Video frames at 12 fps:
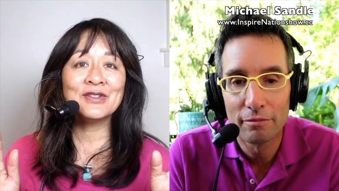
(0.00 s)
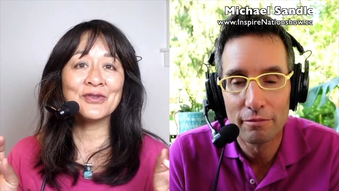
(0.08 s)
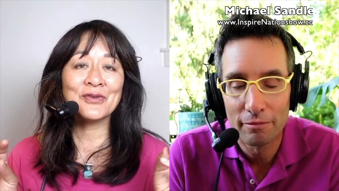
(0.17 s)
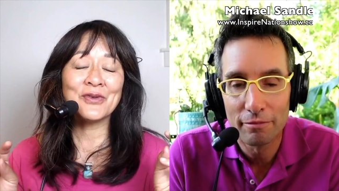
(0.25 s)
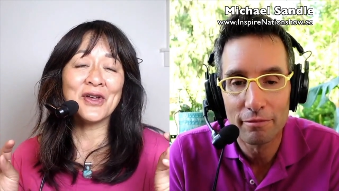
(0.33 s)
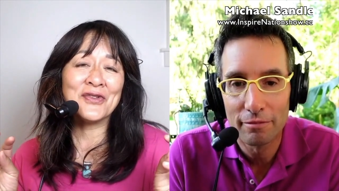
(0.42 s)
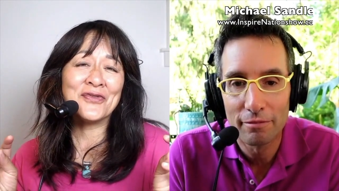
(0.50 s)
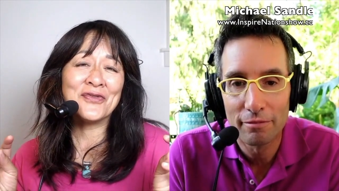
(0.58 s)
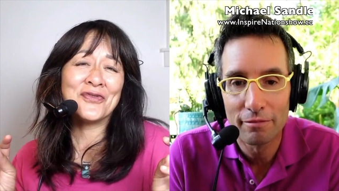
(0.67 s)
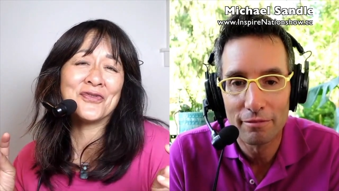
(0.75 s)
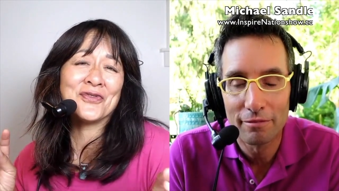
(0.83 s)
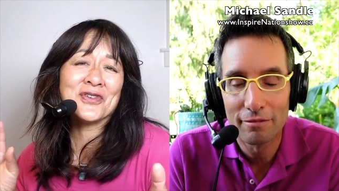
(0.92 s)
Speaker 1: you're like
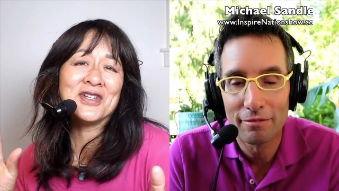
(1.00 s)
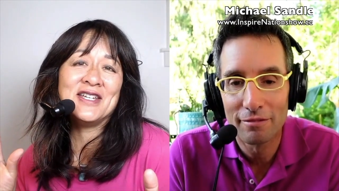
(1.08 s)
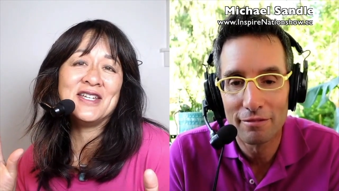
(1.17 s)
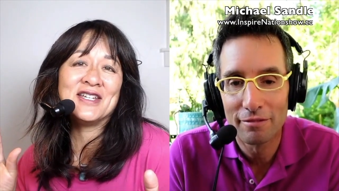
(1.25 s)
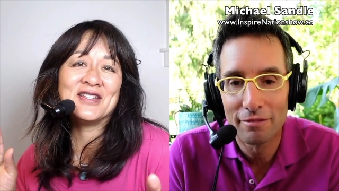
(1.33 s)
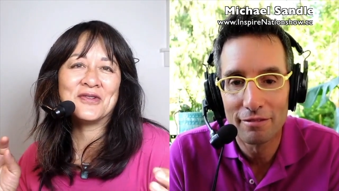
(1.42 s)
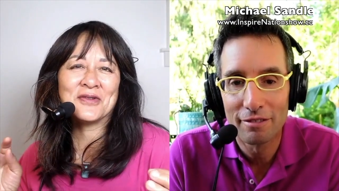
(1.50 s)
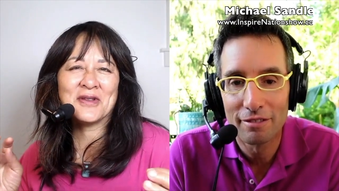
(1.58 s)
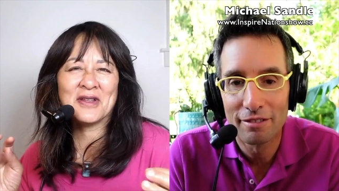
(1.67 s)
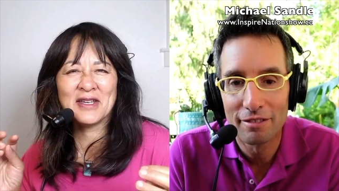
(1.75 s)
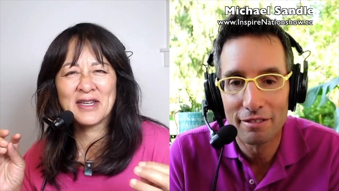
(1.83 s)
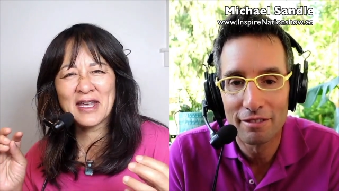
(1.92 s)
free and you're
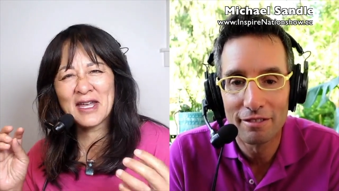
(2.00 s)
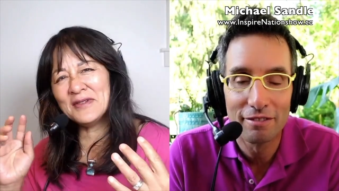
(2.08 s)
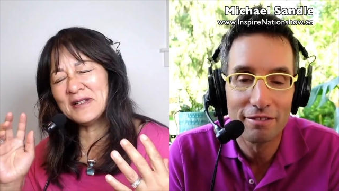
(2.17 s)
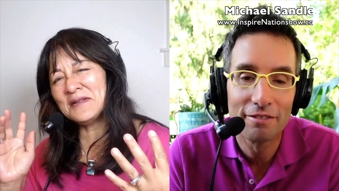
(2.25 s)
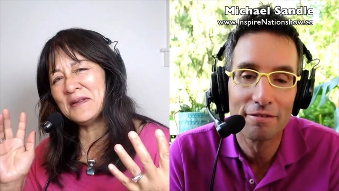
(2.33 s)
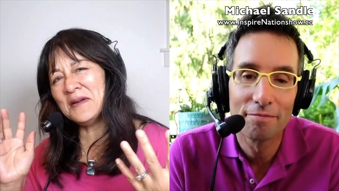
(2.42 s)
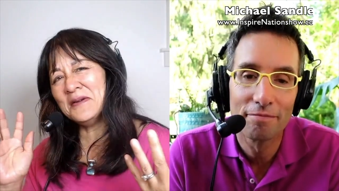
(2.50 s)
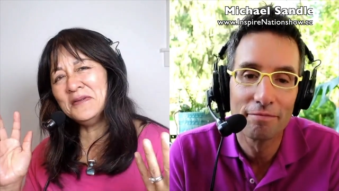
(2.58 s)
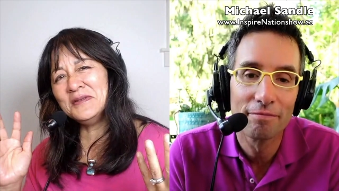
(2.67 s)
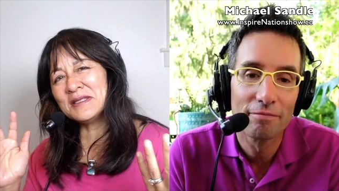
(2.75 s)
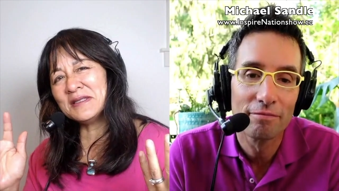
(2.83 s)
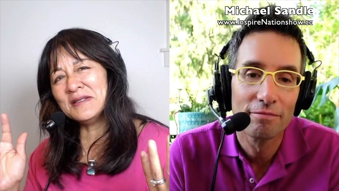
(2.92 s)
like having
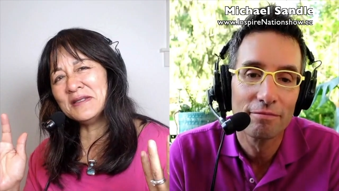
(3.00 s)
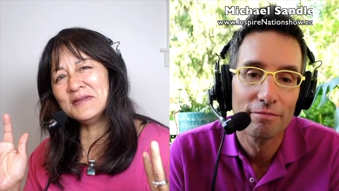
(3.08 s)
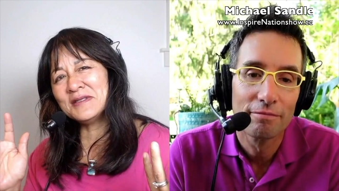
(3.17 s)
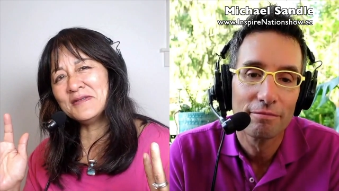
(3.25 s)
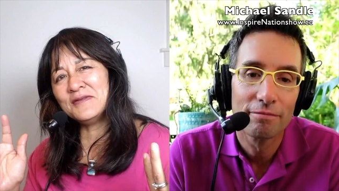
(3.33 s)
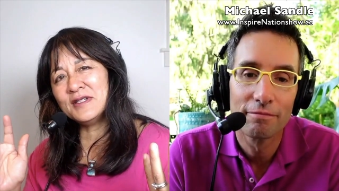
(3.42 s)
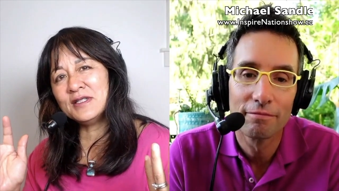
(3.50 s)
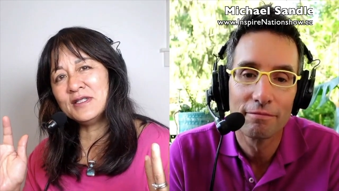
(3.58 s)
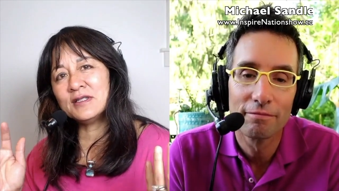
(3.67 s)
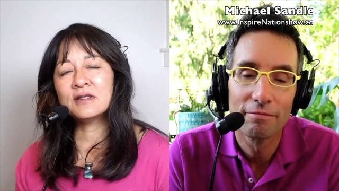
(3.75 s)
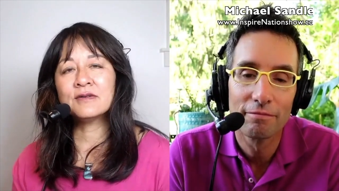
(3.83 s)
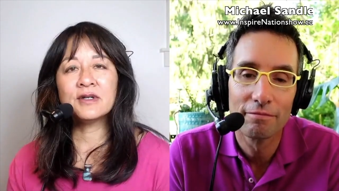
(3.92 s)
loads and loads of
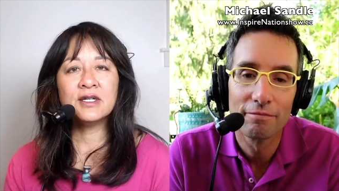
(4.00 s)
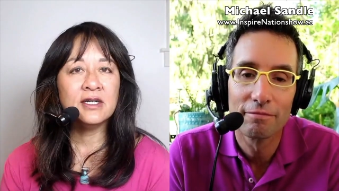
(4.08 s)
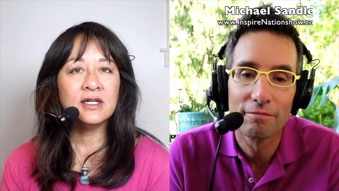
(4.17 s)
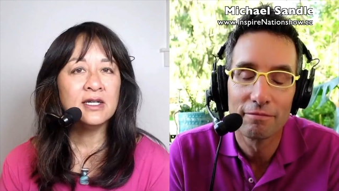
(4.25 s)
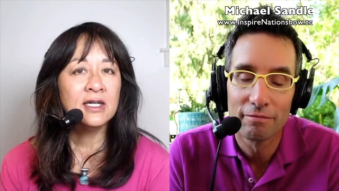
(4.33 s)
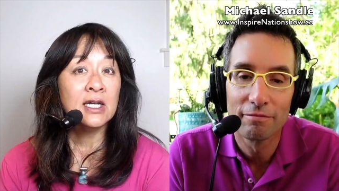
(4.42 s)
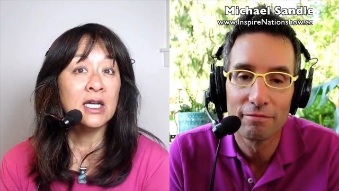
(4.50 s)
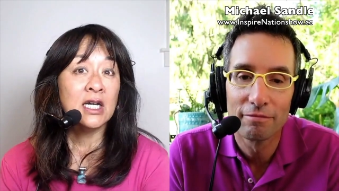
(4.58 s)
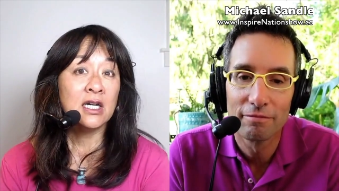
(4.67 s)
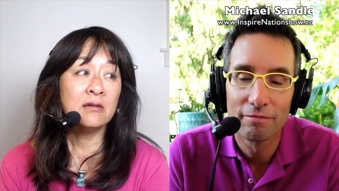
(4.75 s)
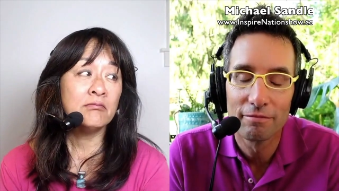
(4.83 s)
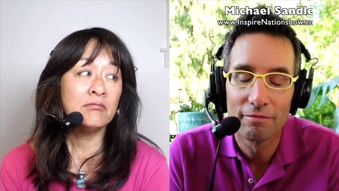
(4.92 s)
fun, right?
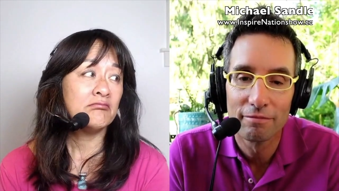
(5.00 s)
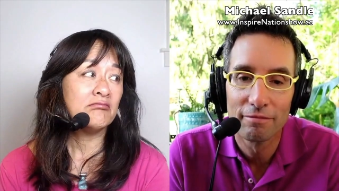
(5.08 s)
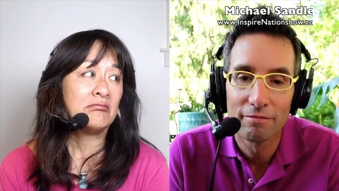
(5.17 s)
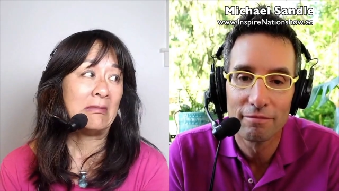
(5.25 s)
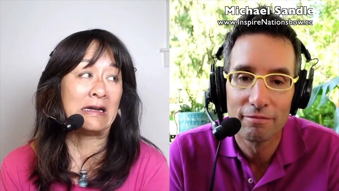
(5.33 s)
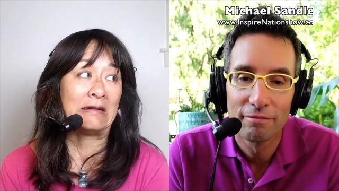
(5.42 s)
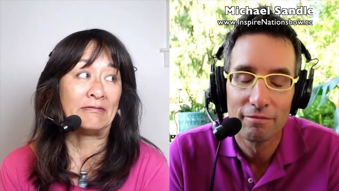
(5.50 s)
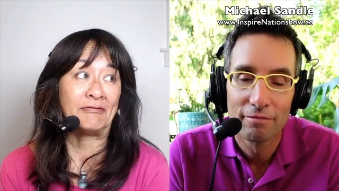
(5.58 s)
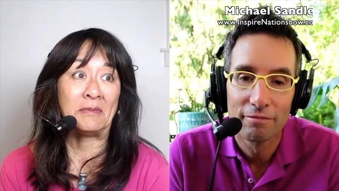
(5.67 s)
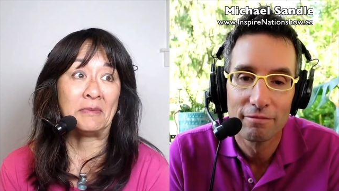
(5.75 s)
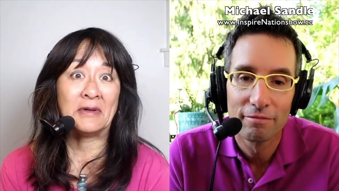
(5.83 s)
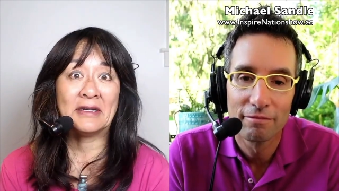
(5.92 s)
Um,
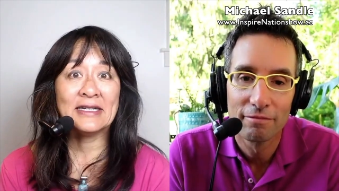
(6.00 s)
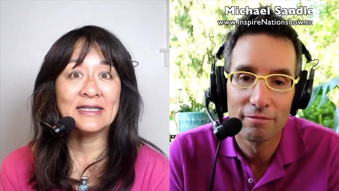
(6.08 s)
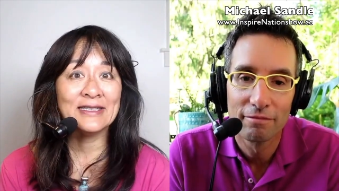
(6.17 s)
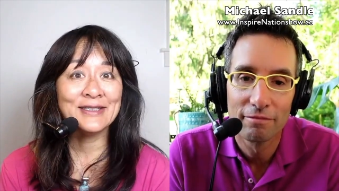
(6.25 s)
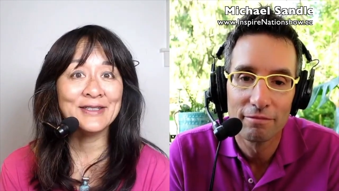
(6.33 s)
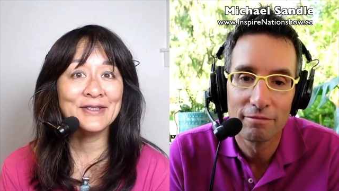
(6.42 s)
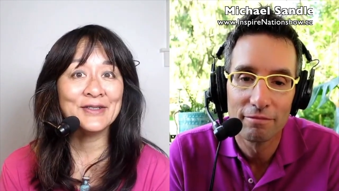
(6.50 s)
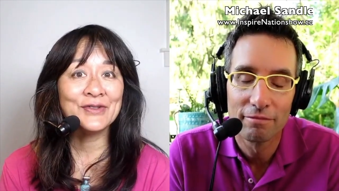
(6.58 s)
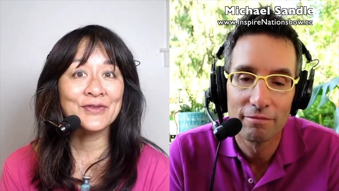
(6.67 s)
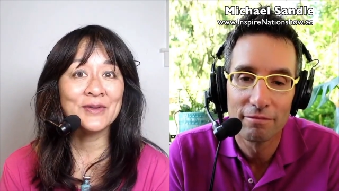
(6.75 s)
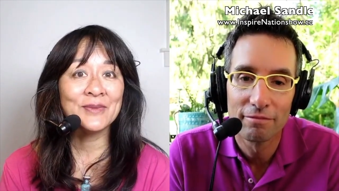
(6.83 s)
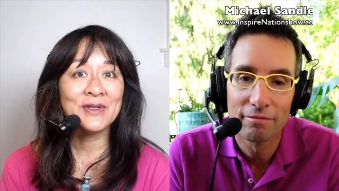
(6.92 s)
from what I can tell
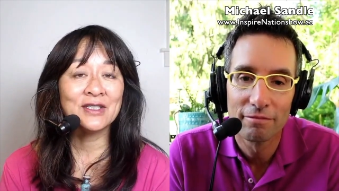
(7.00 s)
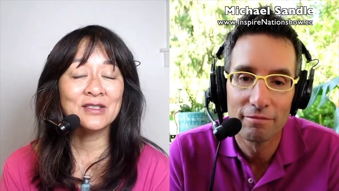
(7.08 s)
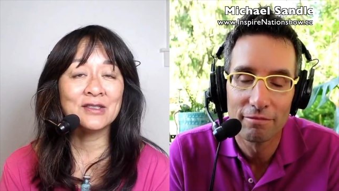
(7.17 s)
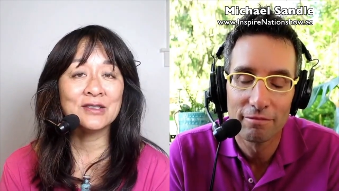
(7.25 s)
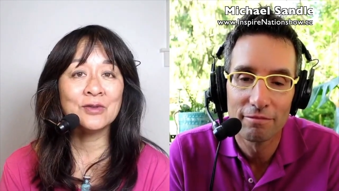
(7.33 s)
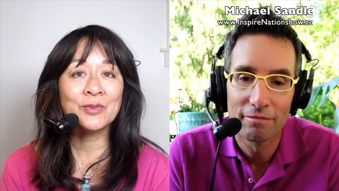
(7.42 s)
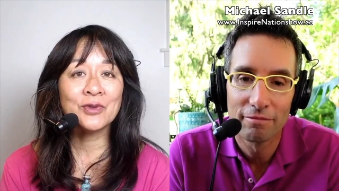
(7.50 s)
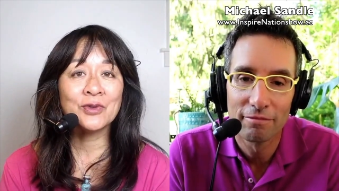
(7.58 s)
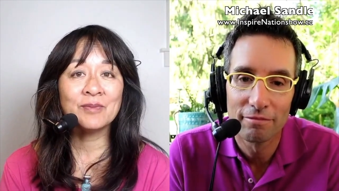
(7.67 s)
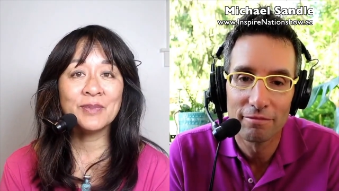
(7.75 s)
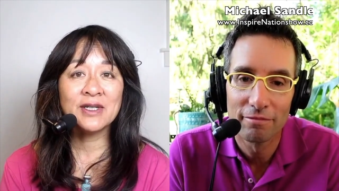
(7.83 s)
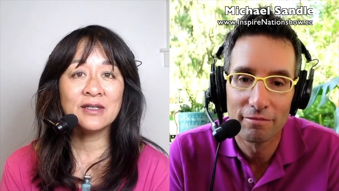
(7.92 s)
from like super
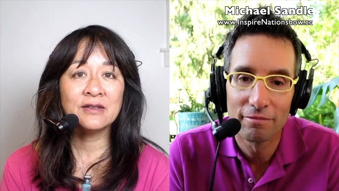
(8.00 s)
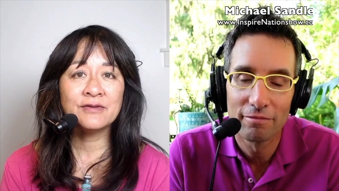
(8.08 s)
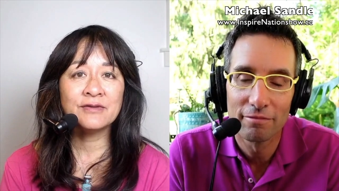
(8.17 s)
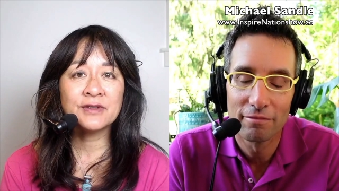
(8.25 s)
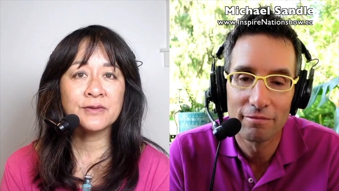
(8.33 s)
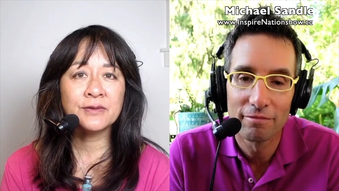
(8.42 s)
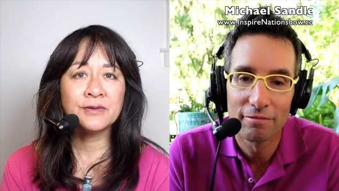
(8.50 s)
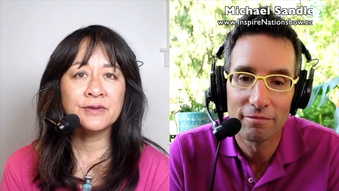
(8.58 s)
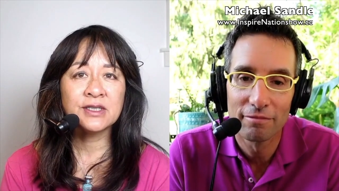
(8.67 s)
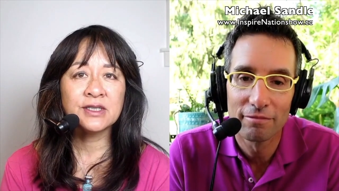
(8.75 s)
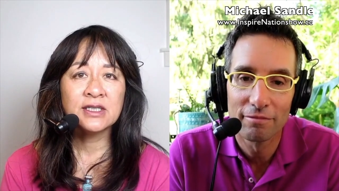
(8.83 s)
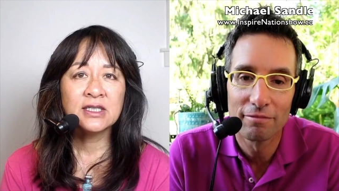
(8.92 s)
competitive schools,